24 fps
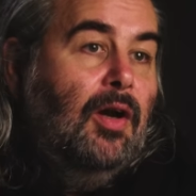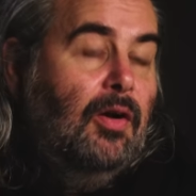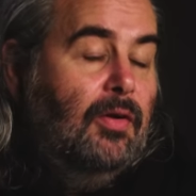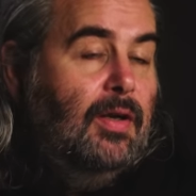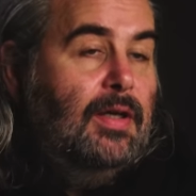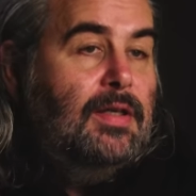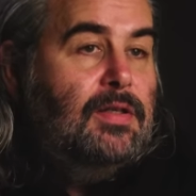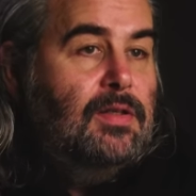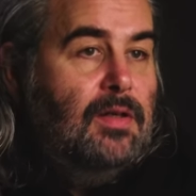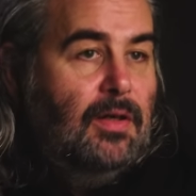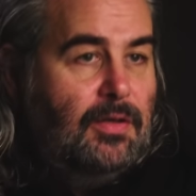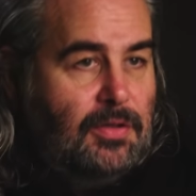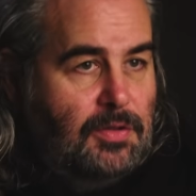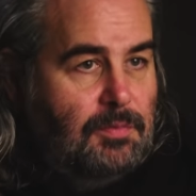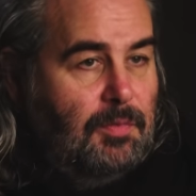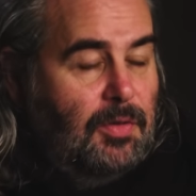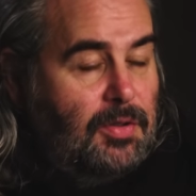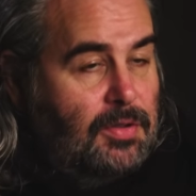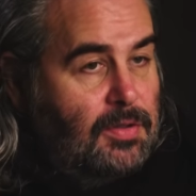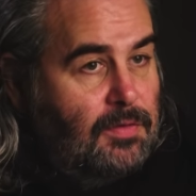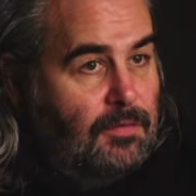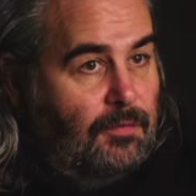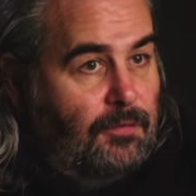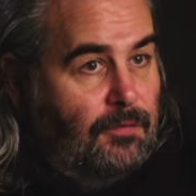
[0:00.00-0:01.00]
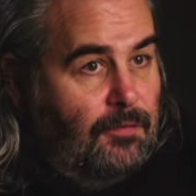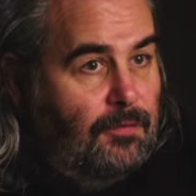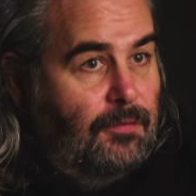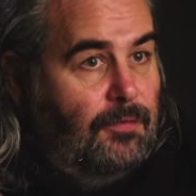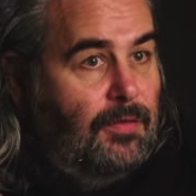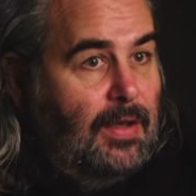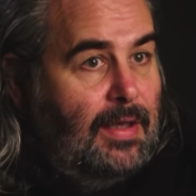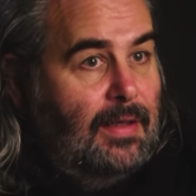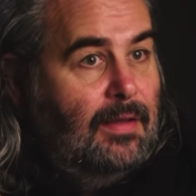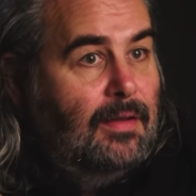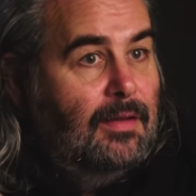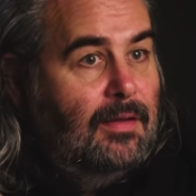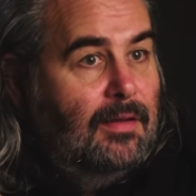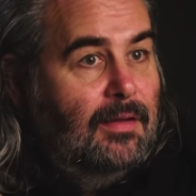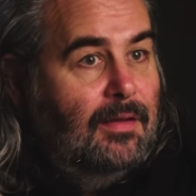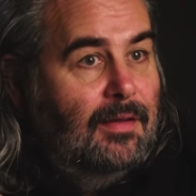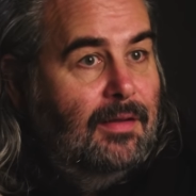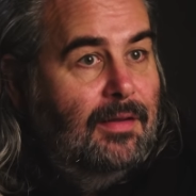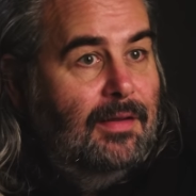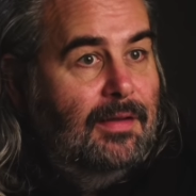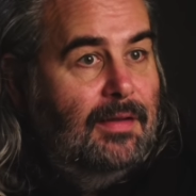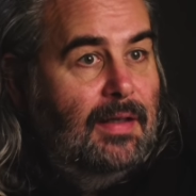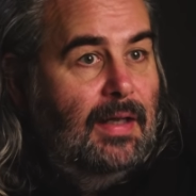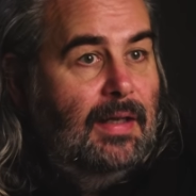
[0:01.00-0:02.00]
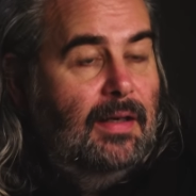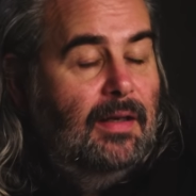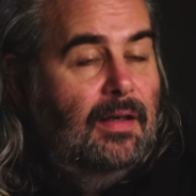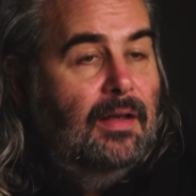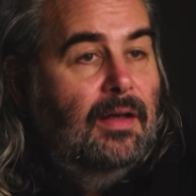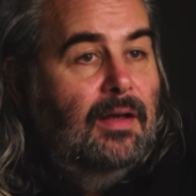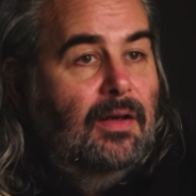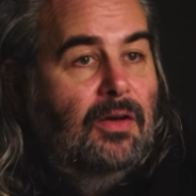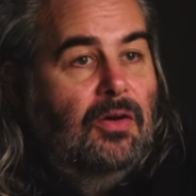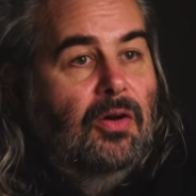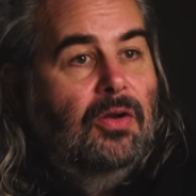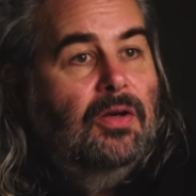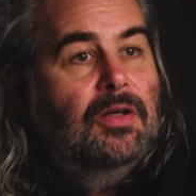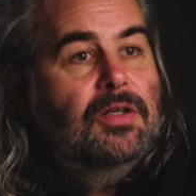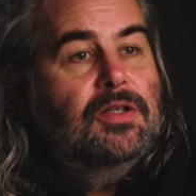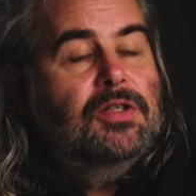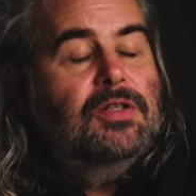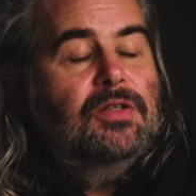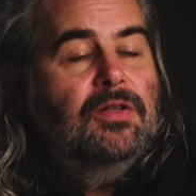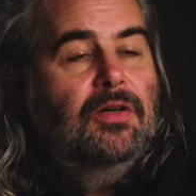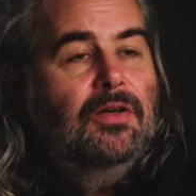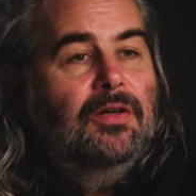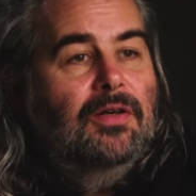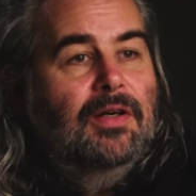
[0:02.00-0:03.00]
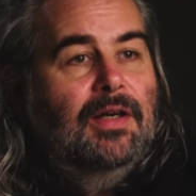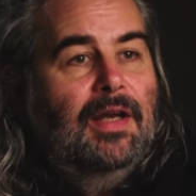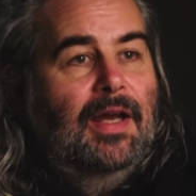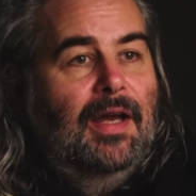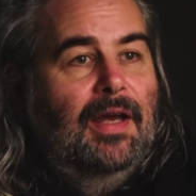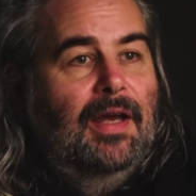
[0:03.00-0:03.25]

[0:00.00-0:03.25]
Kodak stock is much thinner than a color stock,